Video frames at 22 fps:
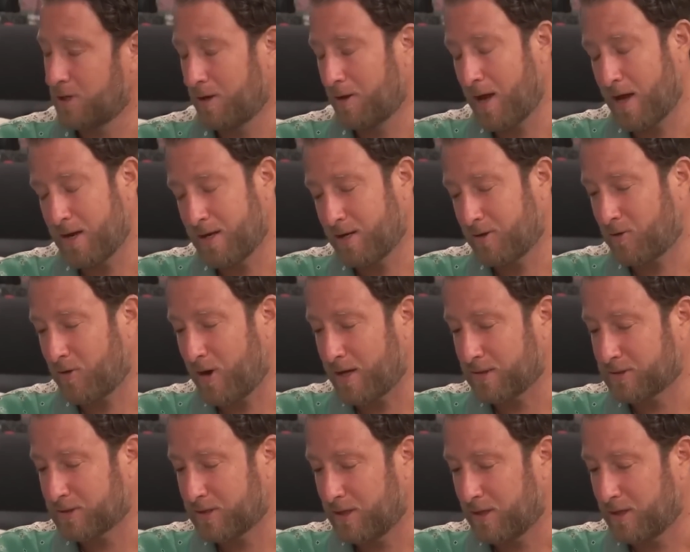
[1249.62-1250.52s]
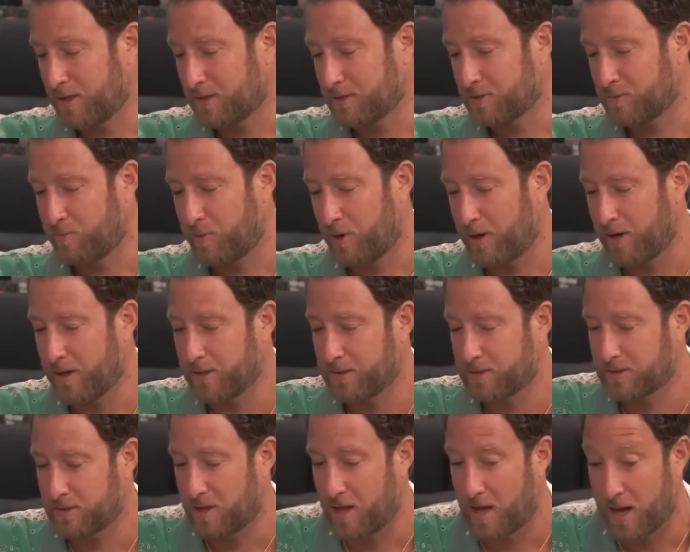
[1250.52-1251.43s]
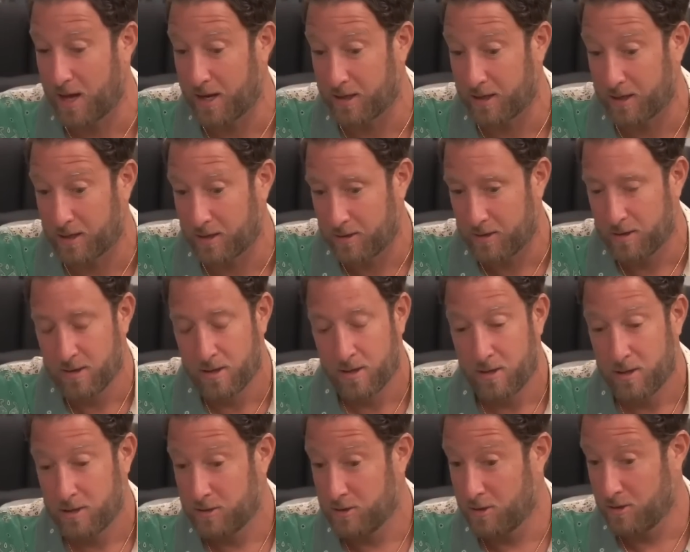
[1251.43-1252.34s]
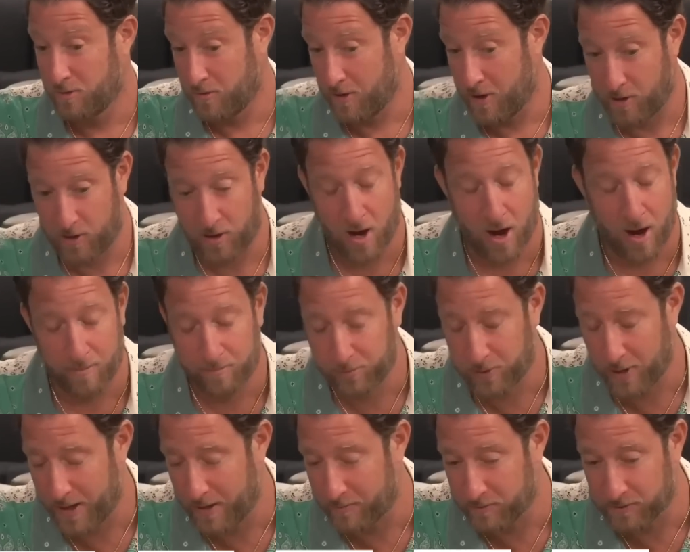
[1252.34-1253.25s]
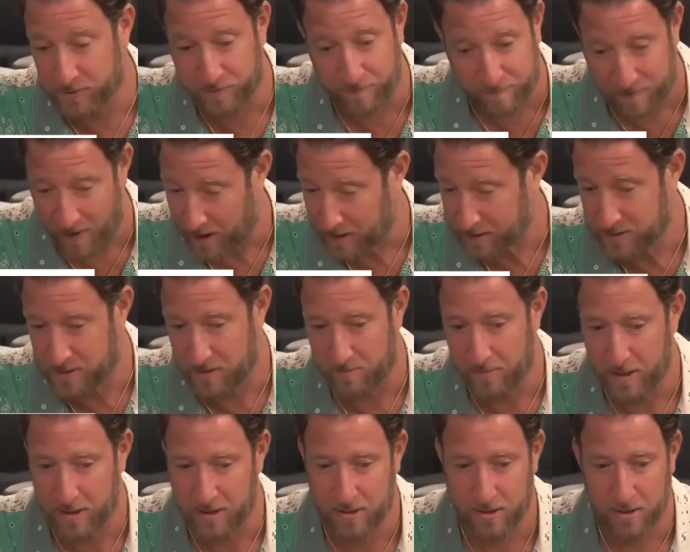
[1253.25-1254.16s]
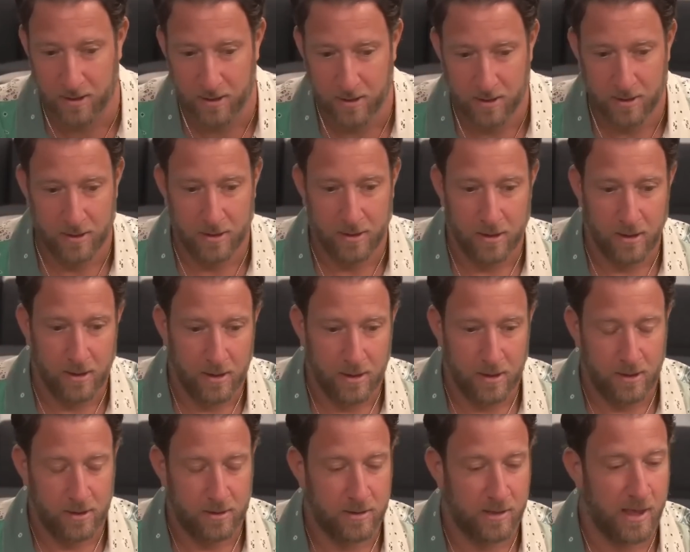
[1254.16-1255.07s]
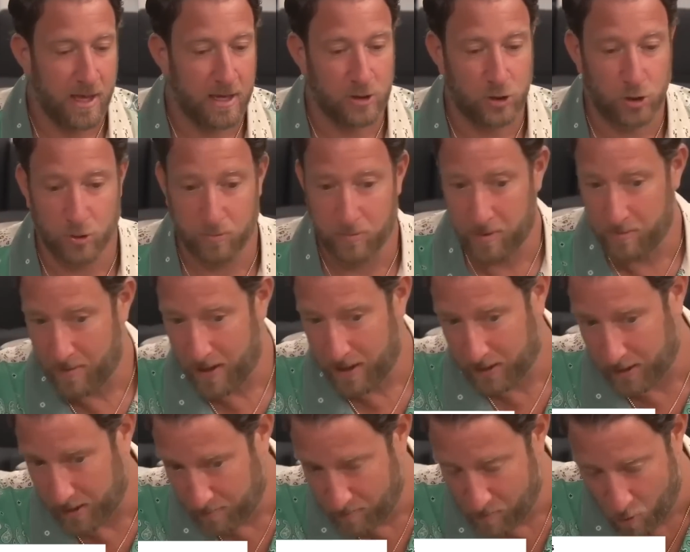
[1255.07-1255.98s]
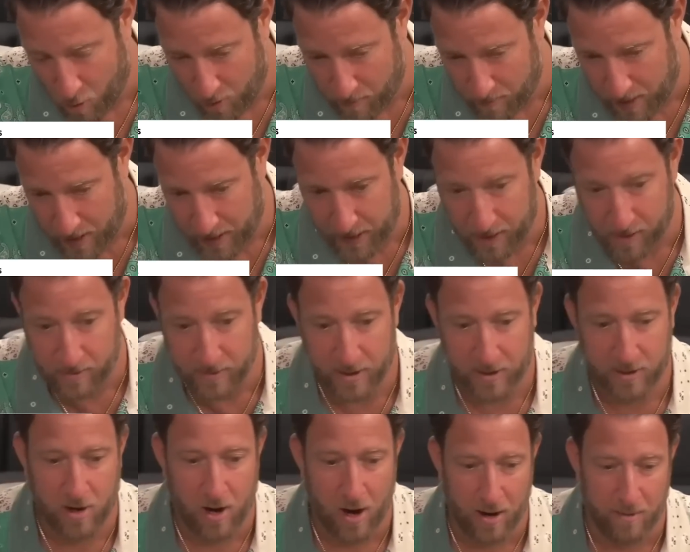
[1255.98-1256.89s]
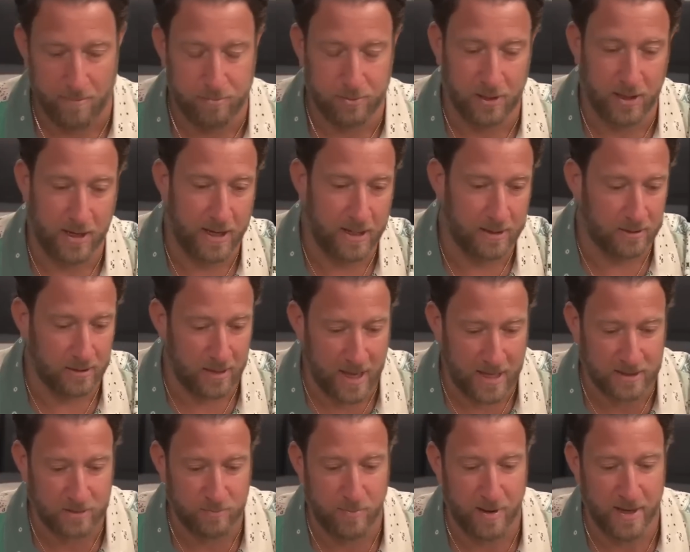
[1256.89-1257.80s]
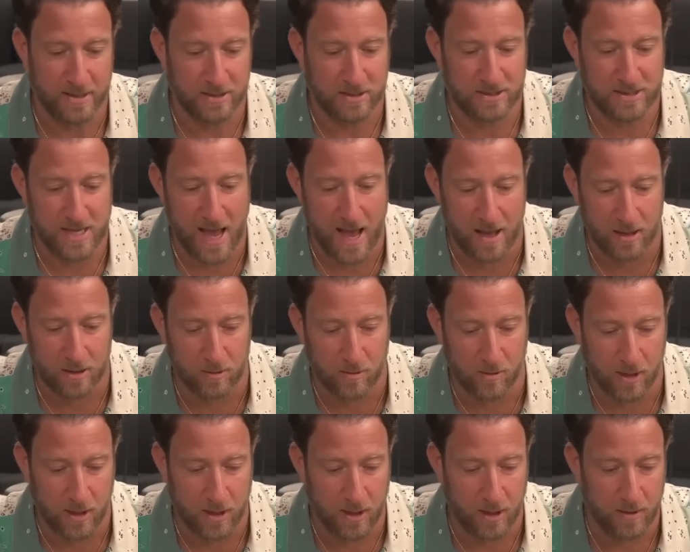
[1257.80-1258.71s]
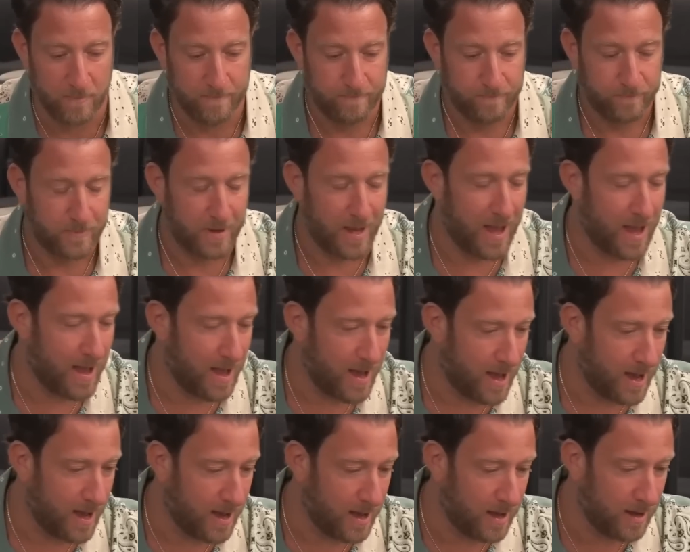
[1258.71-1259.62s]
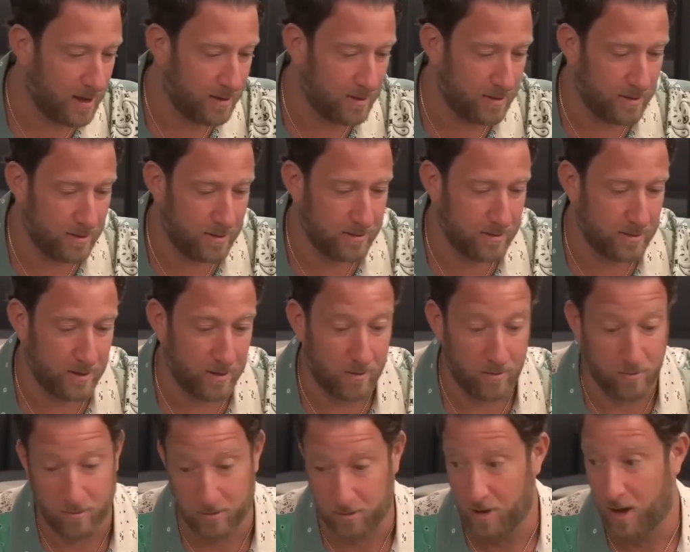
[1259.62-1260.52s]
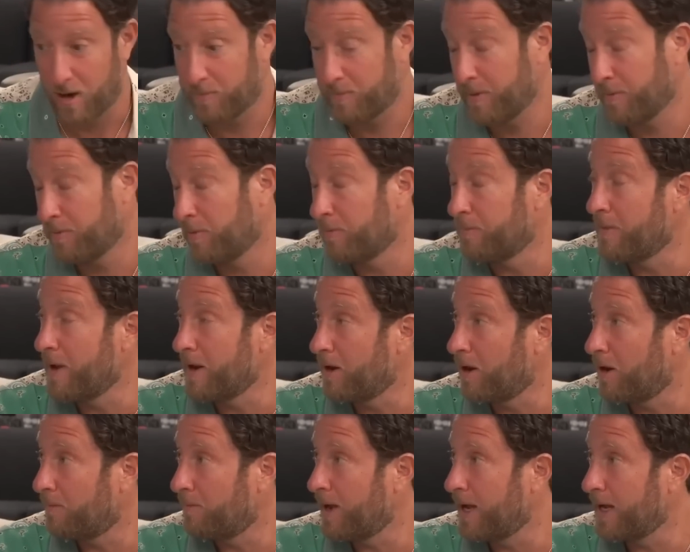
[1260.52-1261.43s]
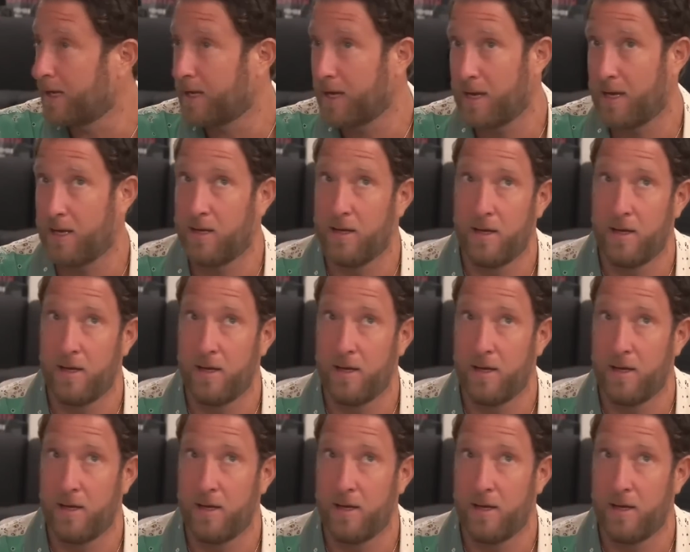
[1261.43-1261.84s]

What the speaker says: I didn't crack skulls, but it's like, their comp plan was fucked to me. They should be making more money on their comp plan, less base salary. A lot of people may not make it.